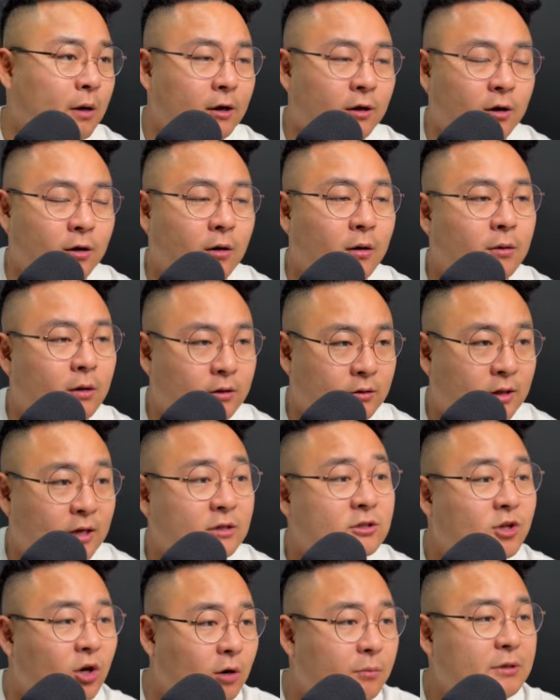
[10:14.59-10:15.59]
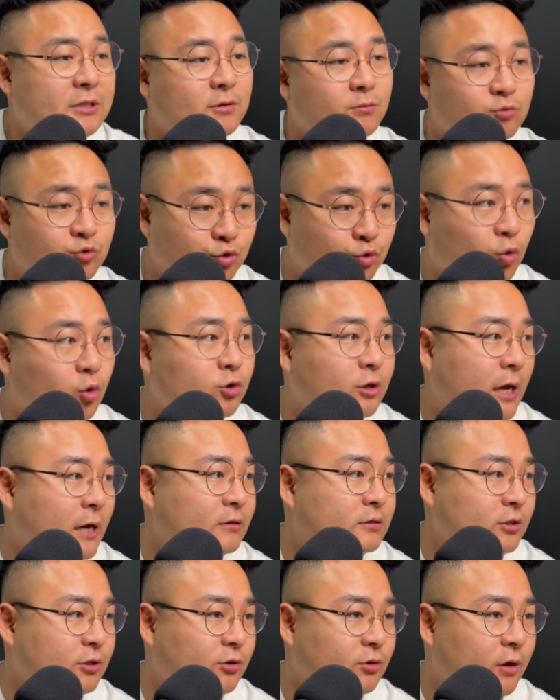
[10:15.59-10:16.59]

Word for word: you know, there's going to be some drawdowns in